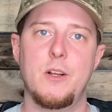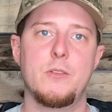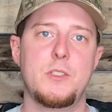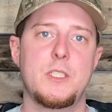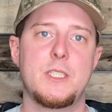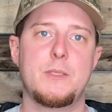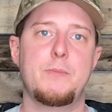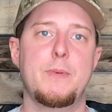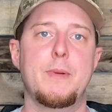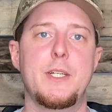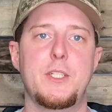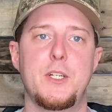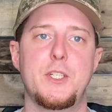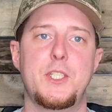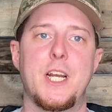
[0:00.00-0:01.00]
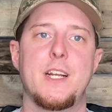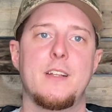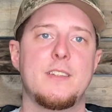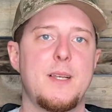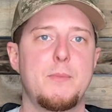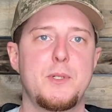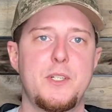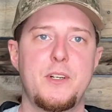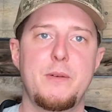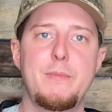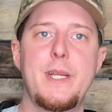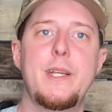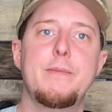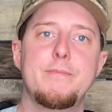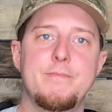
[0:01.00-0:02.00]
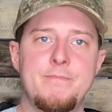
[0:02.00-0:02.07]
just make sure you're checking the temperature of your meat.